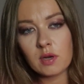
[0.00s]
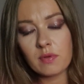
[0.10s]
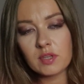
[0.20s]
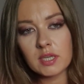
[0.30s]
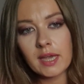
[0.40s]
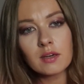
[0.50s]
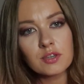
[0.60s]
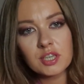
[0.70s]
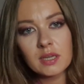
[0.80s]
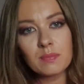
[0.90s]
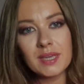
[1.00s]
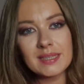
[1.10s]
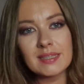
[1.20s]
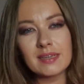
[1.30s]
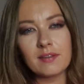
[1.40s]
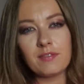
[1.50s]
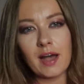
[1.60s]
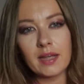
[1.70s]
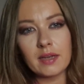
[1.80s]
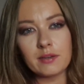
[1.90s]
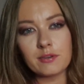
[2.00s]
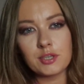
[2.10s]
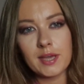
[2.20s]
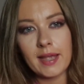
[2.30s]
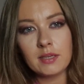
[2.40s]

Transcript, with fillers: Bottom of the deck energy can be a signifying energy.